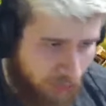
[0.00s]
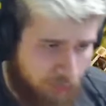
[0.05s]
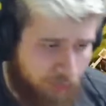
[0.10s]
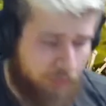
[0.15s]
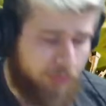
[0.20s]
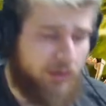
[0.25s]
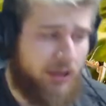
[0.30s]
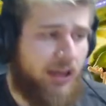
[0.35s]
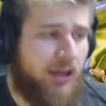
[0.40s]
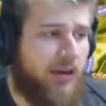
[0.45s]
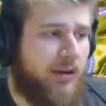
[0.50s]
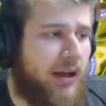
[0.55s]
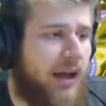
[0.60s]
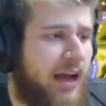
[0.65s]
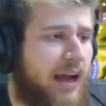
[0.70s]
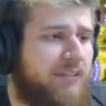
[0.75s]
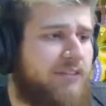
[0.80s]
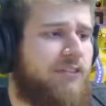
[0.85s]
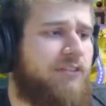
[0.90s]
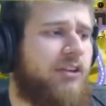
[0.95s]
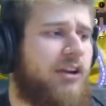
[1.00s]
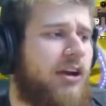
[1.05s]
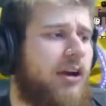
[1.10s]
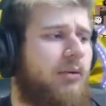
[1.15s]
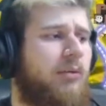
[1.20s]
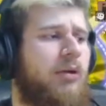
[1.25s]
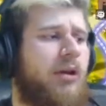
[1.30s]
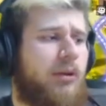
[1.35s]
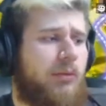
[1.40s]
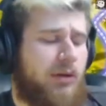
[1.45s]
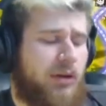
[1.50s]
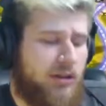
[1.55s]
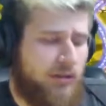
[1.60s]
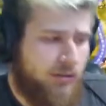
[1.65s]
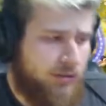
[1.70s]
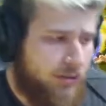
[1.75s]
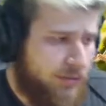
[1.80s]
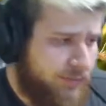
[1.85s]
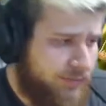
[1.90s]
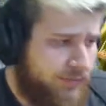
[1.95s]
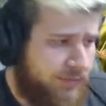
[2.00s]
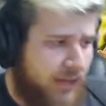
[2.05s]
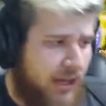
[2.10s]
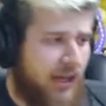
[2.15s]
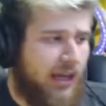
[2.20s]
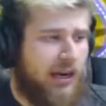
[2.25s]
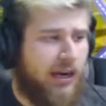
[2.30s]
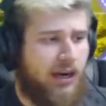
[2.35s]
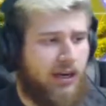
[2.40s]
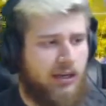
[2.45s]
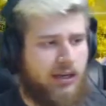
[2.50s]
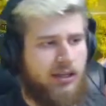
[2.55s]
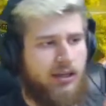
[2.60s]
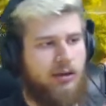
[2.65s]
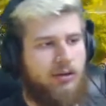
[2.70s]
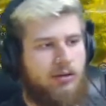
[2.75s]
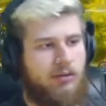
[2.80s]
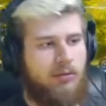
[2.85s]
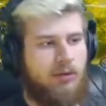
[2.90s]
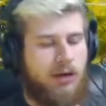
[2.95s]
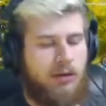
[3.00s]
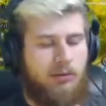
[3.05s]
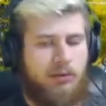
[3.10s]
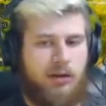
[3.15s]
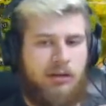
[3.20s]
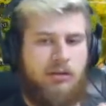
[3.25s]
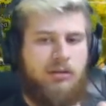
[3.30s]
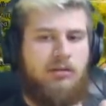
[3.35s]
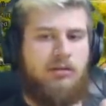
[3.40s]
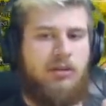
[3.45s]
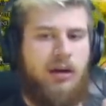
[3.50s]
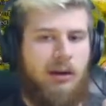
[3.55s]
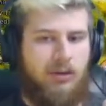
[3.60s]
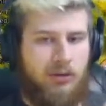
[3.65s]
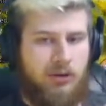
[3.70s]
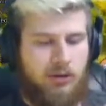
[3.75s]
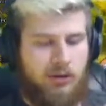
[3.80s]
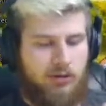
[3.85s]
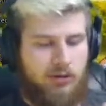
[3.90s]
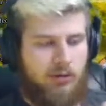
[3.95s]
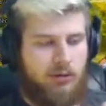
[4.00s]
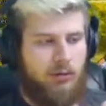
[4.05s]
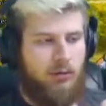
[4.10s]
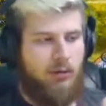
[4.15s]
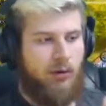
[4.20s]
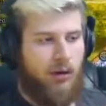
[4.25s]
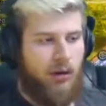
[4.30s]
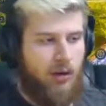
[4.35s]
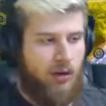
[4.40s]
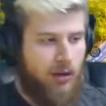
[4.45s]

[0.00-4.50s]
from there, I have to figure out what I want to do, and I already know what I want to do. I want to do,